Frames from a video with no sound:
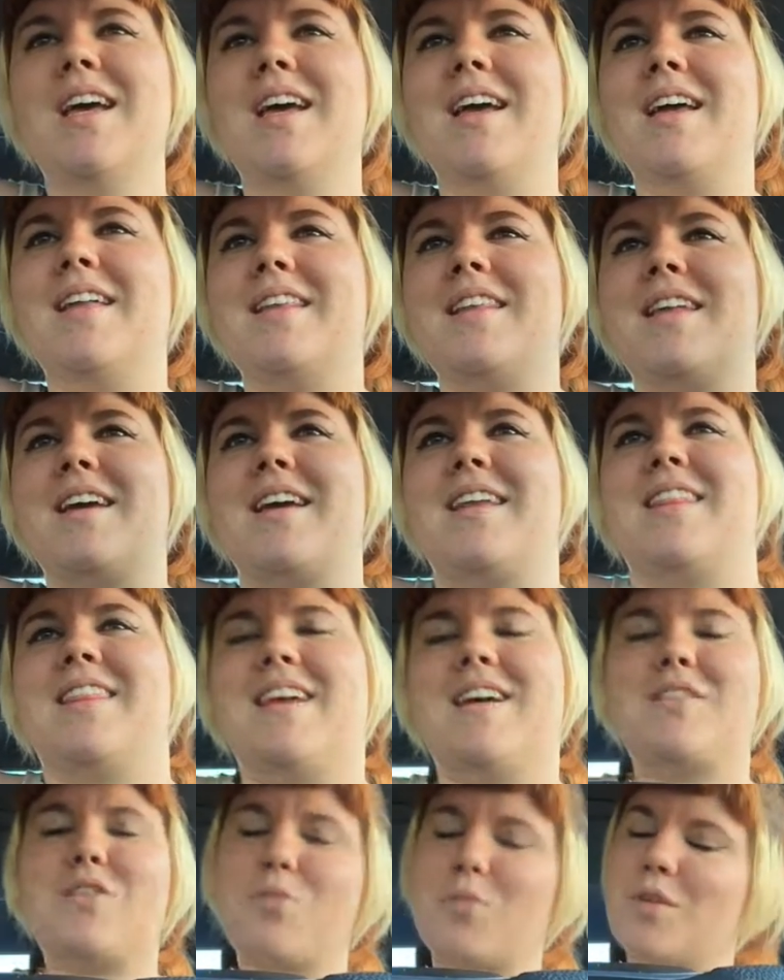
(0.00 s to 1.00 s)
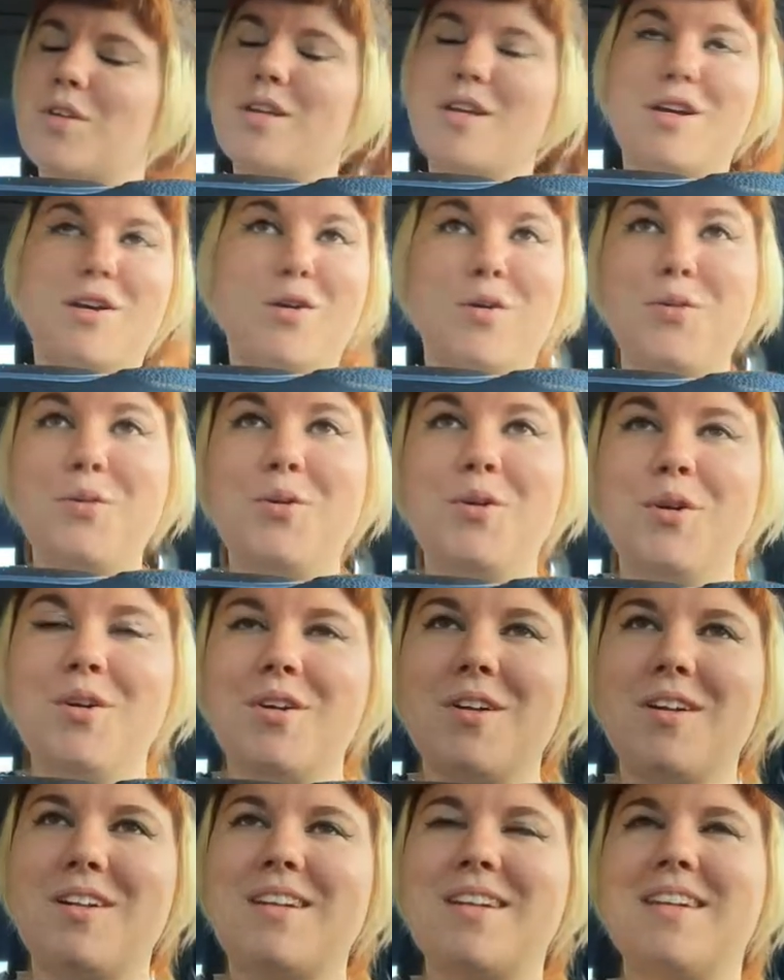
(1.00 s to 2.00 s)
and like that's really
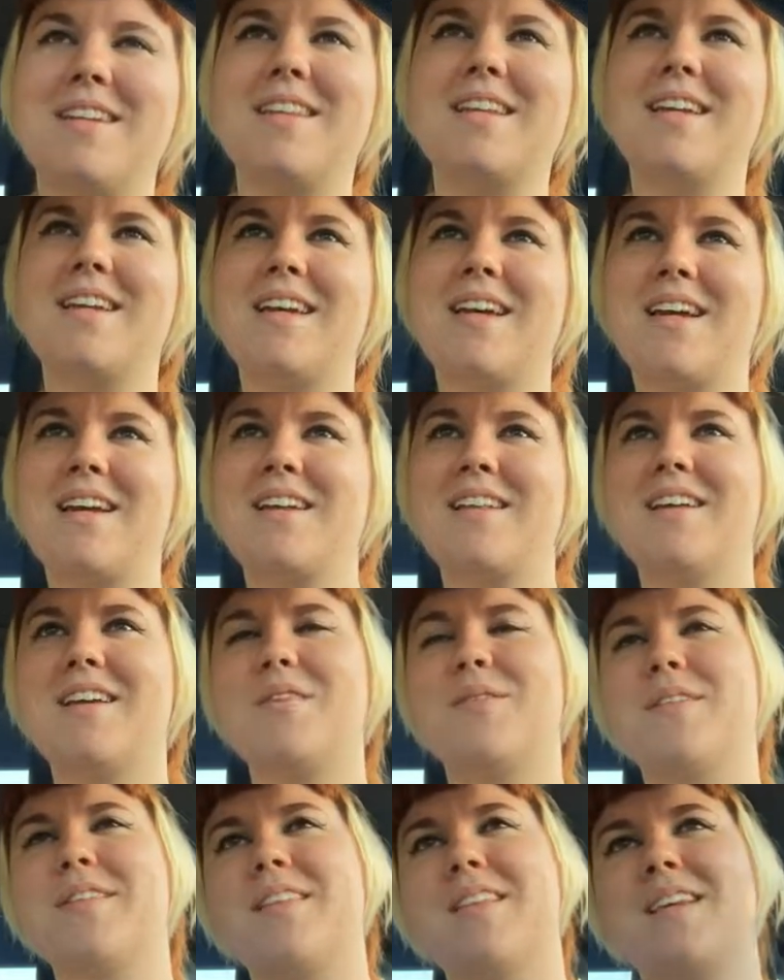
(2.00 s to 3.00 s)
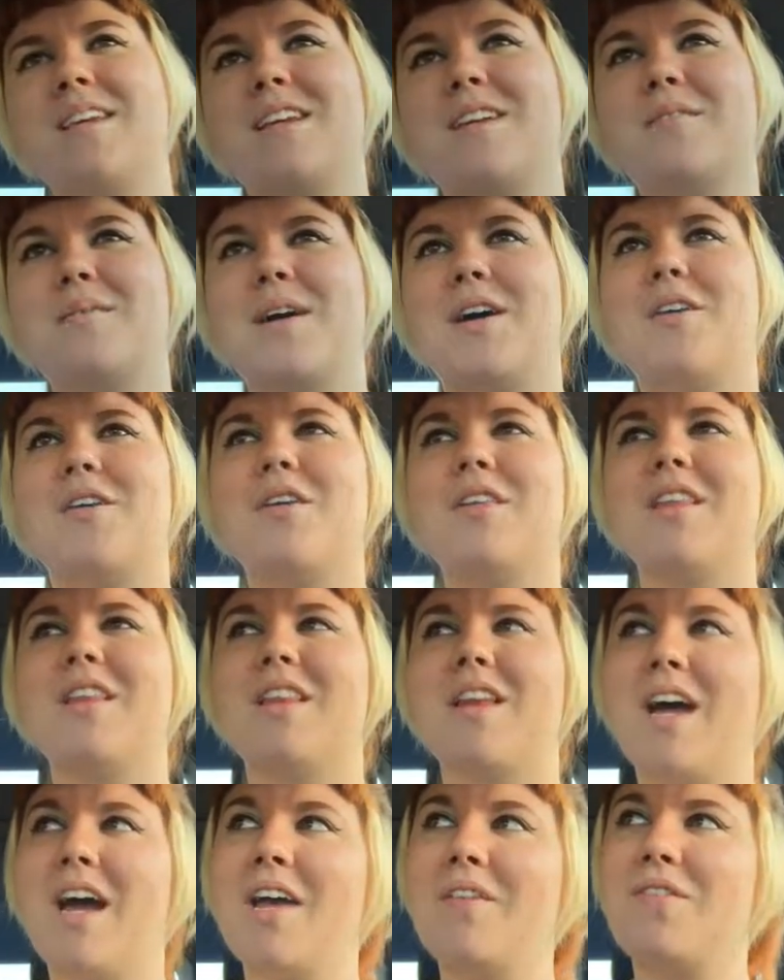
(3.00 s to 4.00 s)
cool and then I like was thinking about all the
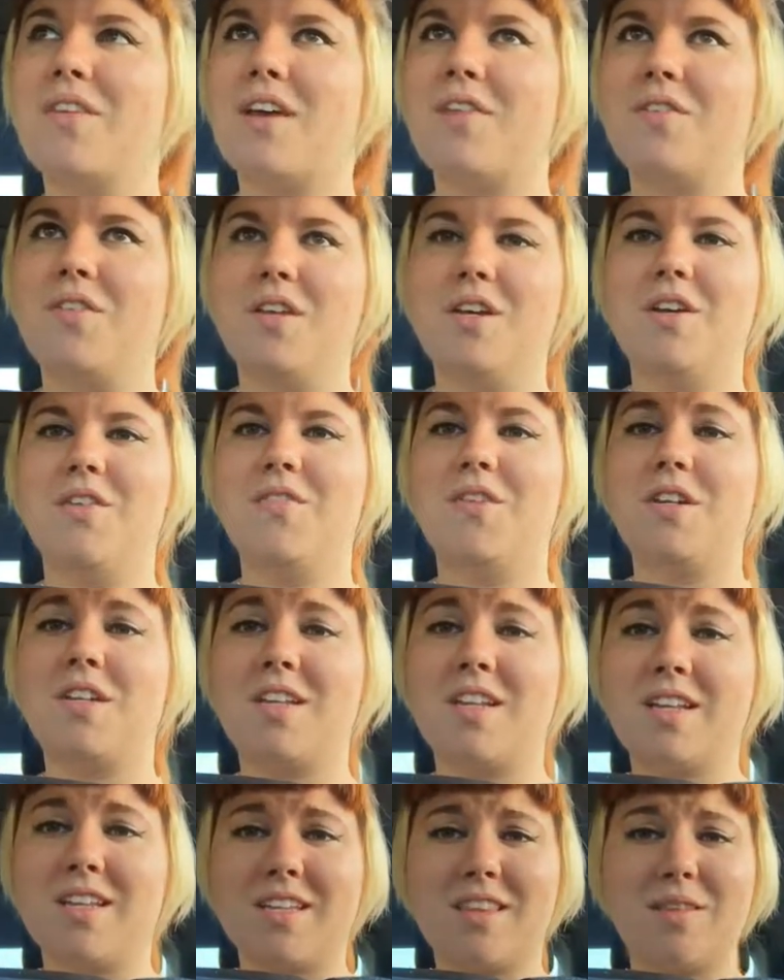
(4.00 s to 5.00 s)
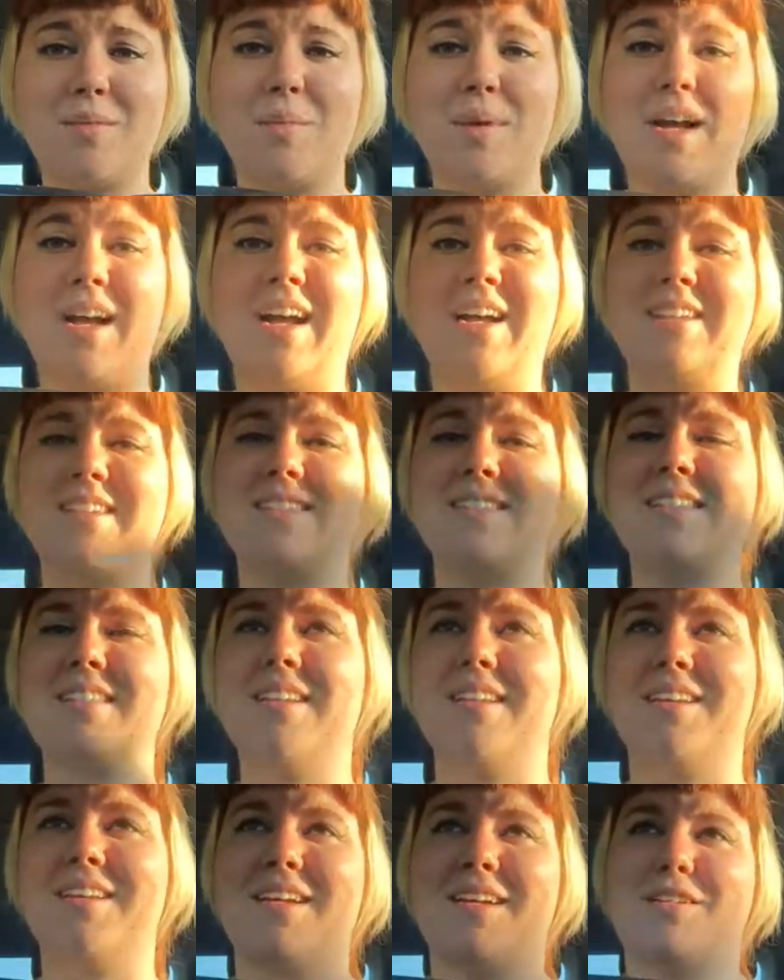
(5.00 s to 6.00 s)
lives I've lived in like the past
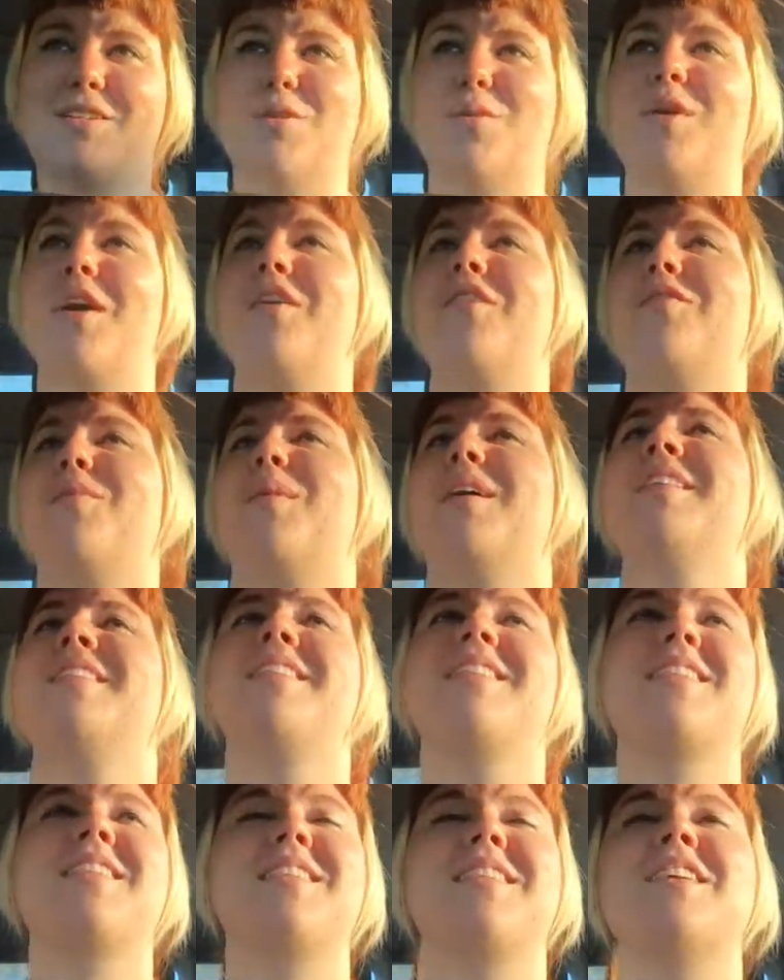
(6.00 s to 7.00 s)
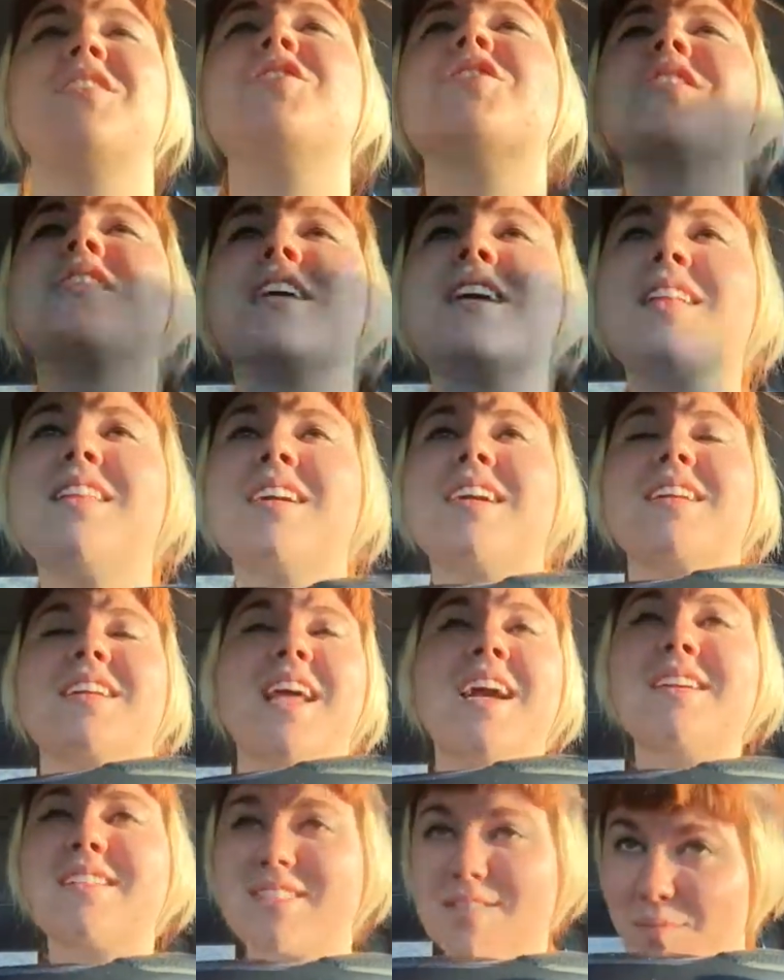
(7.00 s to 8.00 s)
like 12 months essentially like
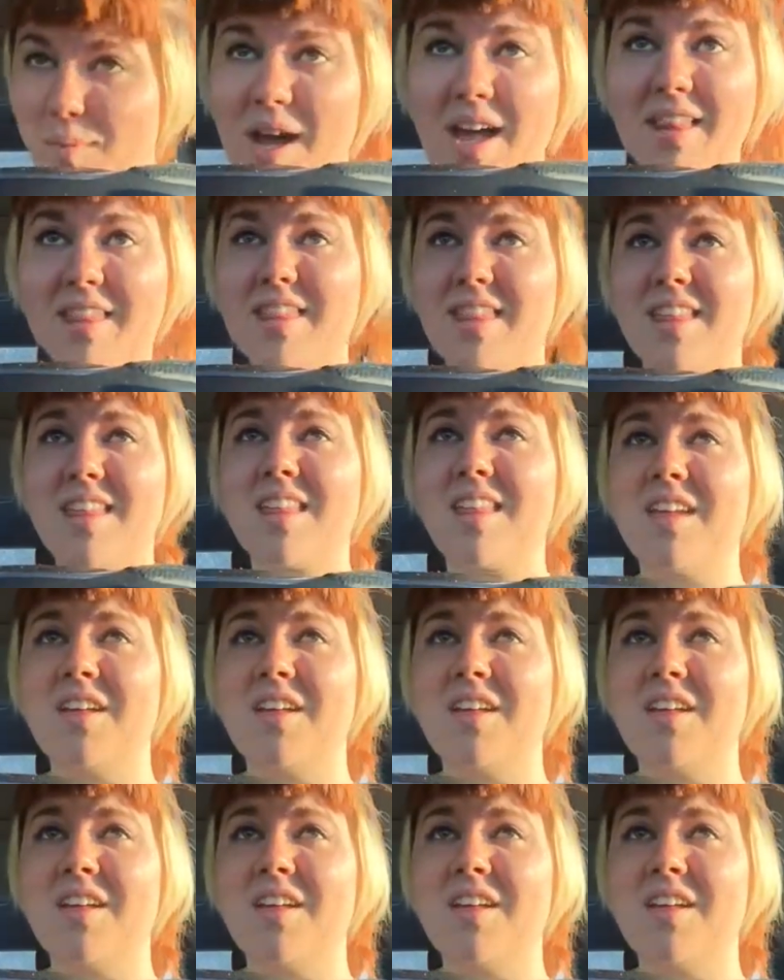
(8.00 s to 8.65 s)
next month